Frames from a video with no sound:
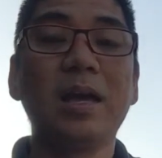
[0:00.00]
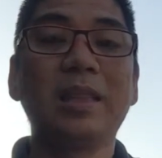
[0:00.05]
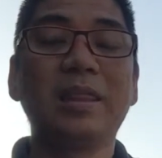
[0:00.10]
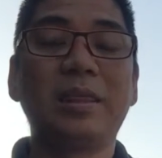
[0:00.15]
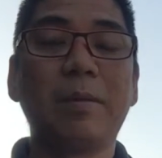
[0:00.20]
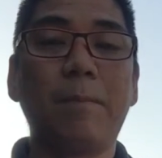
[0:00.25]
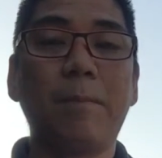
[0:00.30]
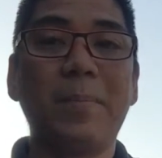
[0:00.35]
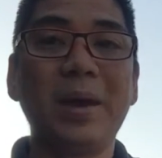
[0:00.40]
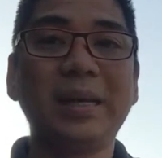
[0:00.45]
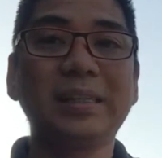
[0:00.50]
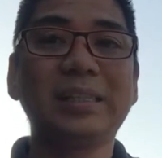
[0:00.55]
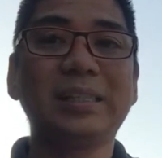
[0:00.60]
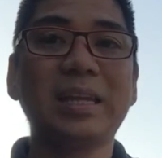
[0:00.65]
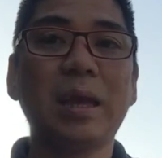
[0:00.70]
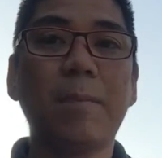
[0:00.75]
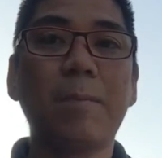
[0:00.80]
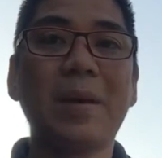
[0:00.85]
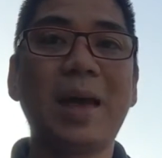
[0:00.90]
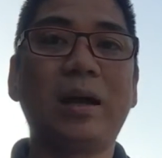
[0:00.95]
the best
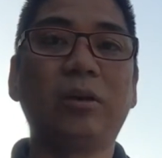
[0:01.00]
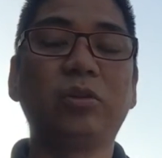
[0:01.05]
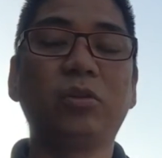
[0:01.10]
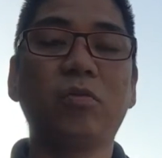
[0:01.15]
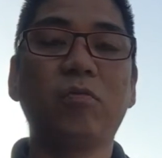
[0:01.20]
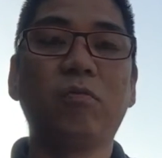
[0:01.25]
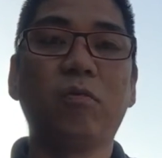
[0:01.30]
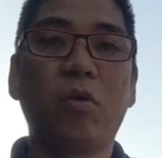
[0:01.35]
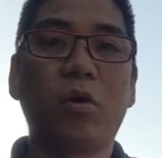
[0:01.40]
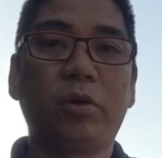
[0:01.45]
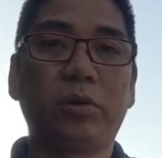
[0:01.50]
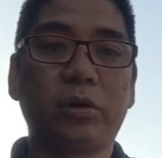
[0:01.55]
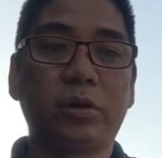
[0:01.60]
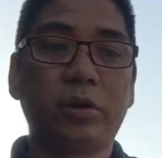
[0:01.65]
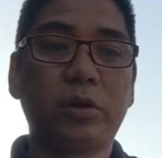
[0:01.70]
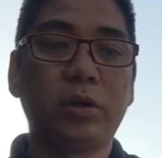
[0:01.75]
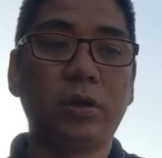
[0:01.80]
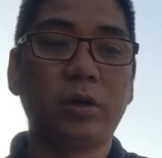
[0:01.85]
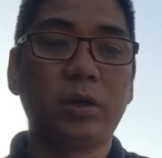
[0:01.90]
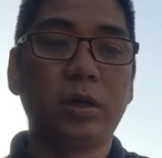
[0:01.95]
amount of
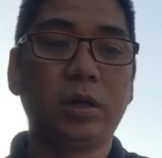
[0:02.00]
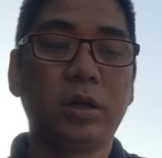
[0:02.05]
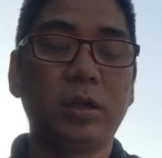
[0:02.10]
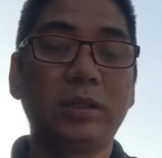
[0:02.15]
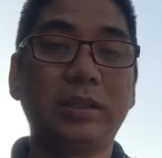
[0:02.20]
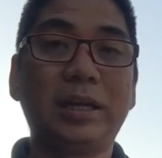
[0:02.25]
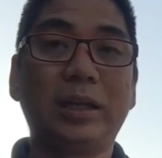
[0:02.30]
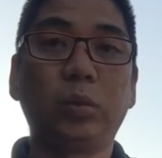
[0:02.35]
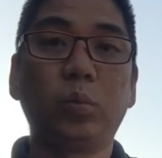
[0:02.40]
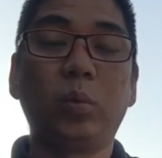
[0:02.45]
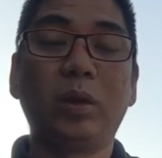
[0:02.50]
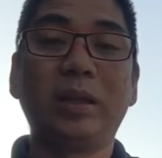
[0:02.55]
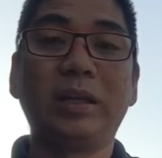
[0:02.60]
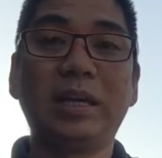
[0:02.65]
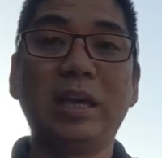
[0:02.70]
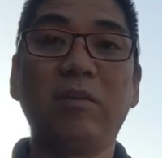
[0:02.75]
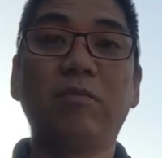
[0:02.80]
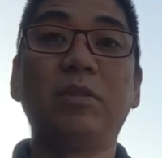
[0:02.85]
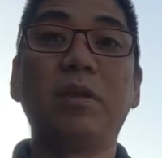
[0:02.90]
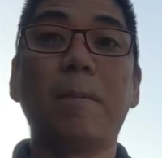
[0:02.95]
water that will
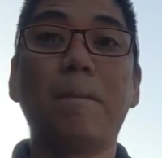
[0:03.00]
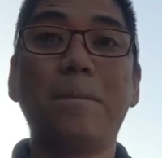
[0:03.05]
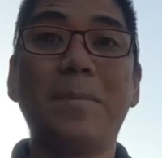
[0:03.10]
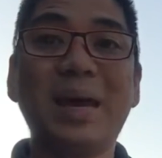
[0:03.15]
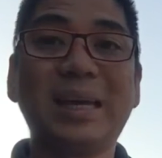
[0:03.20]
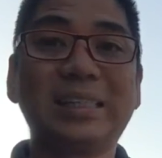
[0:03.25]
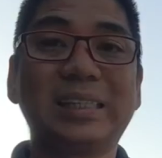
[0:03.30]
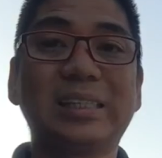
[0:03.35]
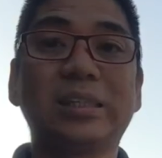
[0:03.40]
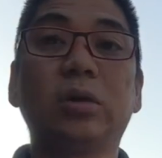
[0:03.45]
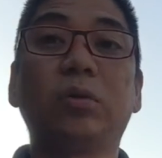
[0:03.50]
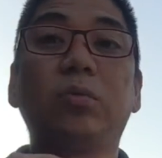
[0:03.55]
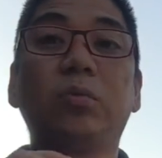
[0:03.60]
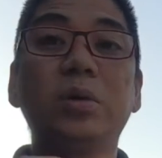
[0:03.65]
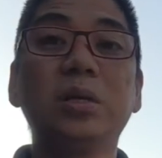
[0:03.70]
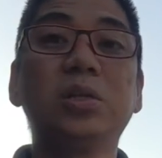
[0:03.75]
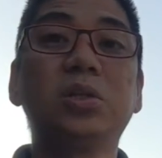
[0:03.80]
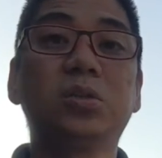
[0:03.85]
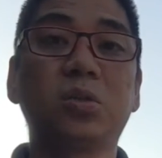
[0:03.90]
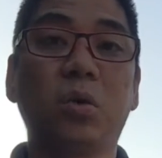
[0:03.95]
give the best
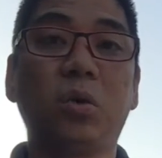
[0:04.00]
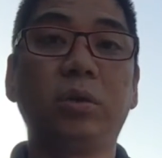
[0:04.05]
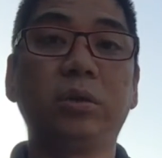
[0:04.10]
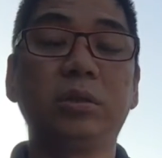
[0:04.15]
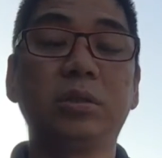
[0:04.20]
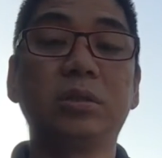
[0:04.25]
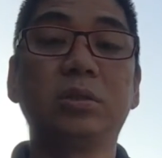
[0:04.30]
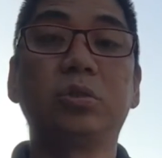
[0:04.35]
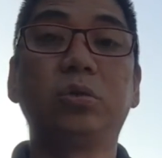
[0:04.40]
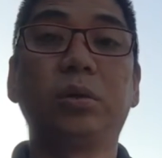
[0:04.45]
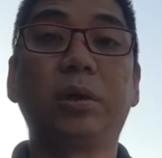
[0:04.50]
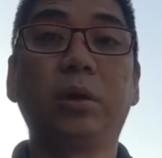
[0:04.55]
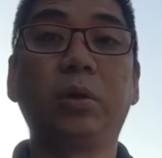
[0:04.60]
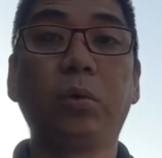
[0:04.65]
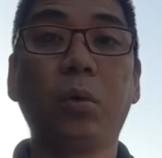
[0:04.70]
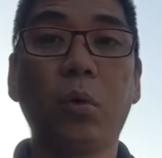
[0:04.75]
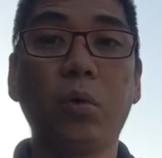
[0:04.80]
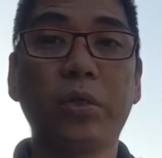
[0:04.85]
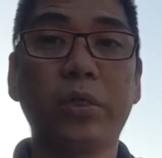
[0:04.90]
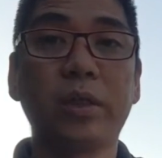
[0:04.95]
result to the
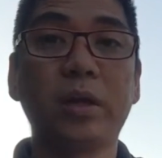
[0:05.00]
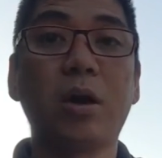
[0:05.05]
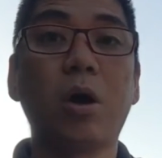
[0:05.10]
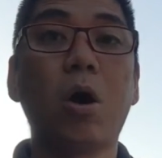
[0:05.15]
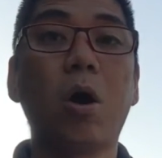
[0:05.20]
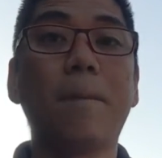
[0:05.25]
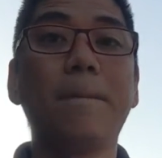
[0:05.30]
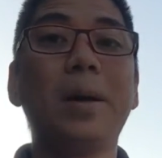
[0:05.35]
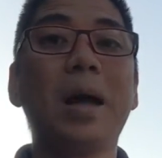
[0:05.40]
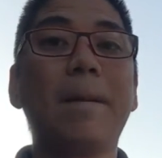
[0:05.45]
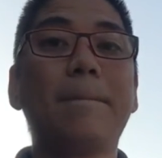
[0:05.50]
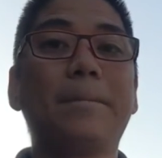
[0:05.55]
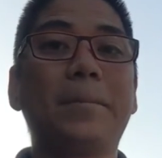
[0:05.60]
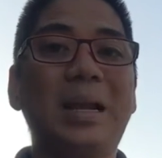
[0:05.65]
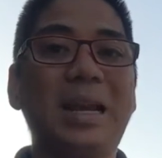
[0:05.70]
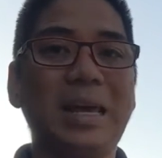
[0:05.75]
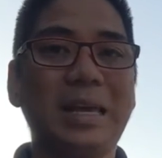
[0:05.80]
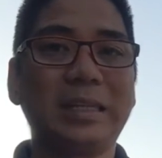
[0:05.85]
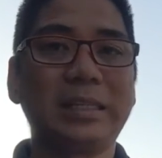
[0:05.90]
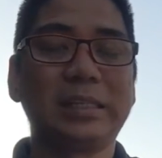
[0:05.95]
growth of
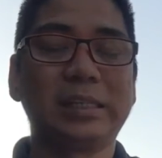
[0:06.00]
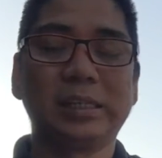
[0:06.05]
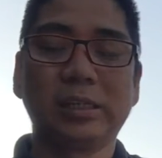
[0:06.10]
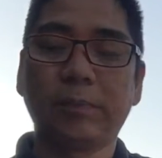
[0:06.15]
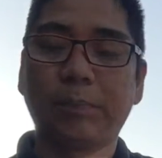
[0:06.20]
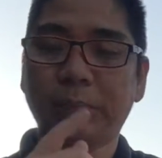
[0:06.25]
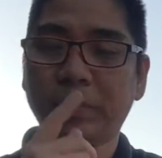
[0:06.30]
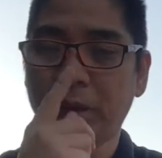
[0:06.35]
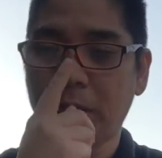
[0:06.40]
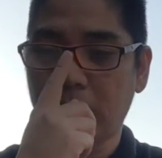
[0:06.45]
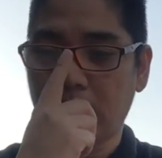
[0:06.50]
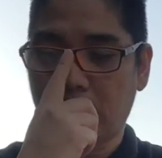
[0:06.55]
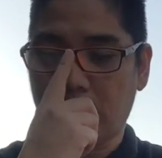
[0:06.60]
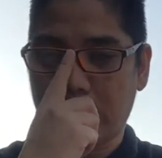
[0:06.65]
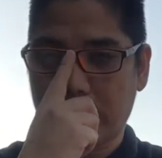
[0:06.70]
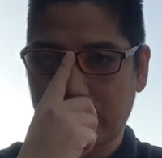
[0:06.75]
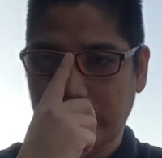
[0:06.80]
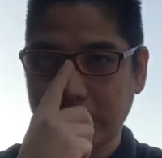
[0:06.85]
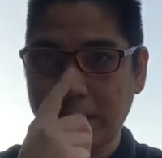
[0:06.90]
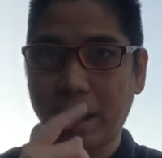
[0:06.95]
plants. All
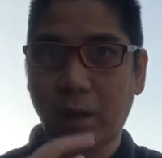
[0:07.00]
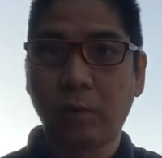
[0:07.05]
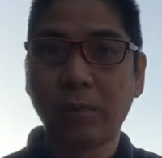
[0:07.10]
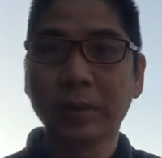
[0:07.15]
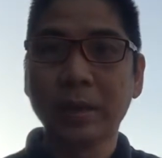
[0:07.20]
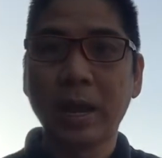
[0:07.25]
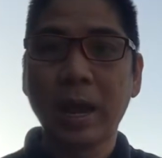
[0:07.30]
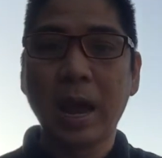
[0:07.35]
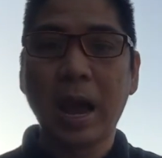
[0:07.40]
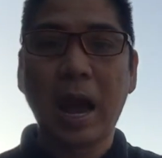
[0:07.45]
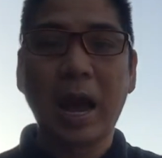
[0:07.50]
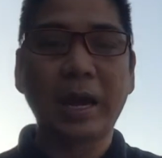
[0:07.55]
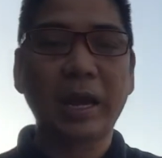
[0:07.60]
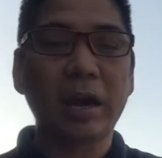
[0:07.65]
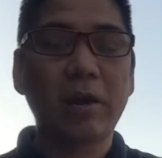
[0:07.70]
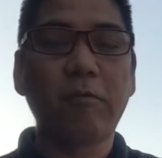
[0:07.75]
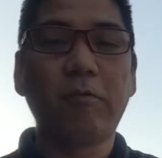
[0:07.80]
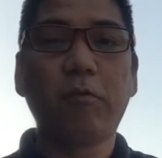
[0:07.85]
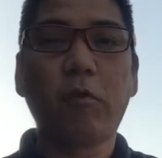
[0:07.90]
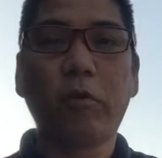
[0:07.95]
right, now I
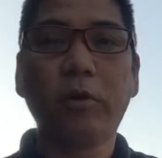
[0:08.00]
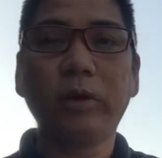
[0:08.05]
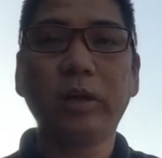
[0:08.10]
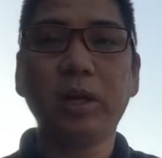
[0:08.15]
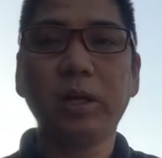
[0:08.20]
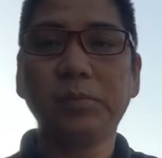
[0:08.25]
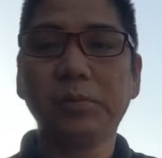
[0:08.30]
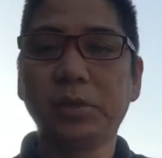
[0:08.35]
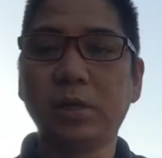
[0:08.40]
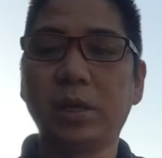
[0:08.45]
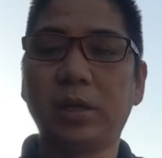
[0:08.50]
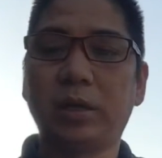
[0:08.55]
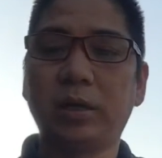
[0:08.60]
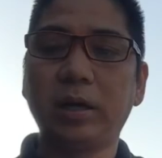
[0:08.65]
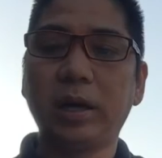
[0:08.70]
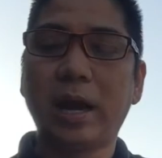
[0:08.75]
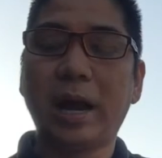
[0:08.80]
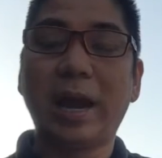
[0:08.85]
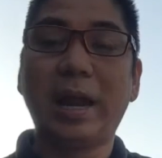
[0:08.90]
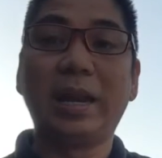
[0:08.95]
have 4 cups
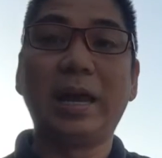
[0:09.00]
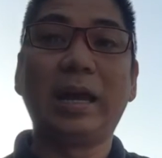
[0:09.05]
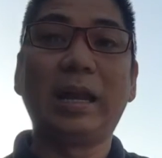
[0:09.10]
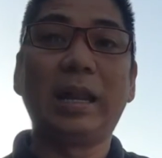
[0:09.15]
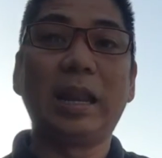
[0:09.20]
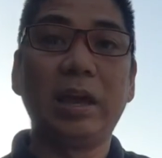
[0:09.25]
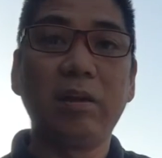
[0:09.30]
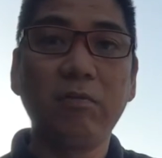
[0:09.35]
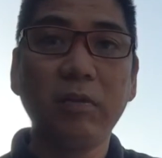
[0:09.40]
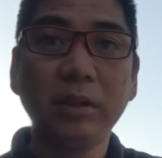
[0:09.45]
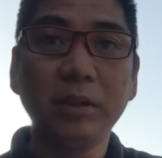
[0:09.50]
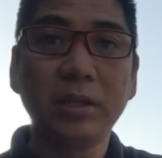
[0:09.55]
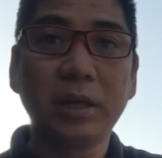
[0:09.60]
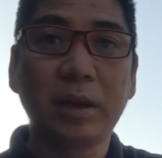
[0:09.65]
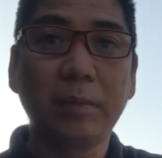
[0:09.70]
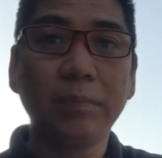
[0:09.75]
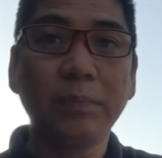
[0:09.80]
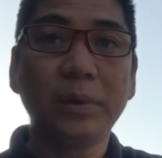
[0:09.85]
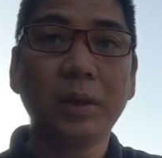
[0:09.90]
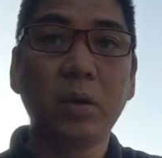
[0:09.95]
here and I labeled
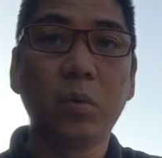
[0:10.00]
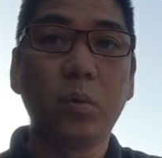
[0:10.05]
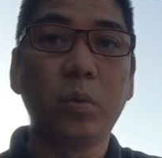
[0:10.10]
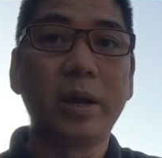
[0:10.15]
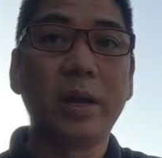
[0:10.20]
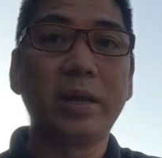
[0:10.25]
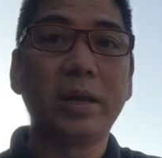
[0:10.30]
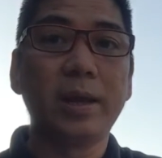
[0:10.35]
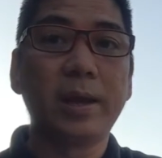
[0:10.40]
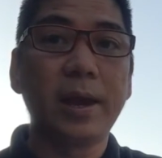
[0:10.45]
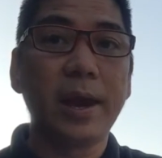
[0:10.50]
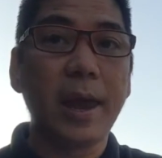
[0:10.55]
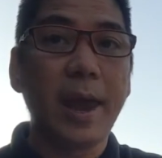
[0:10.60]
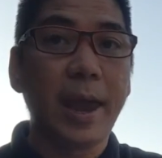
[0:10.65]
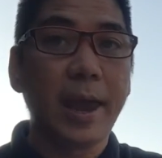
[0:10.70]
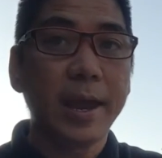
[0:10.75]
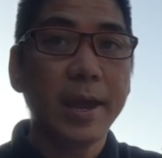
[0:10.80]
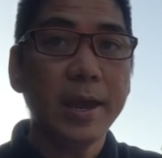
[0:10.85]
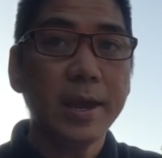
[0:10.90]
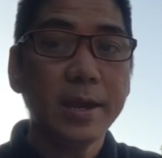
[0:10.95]
them with
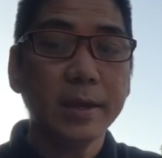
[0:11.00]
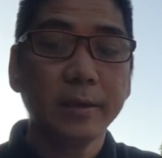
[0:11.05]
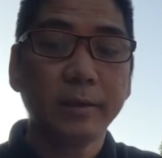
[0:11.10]
A,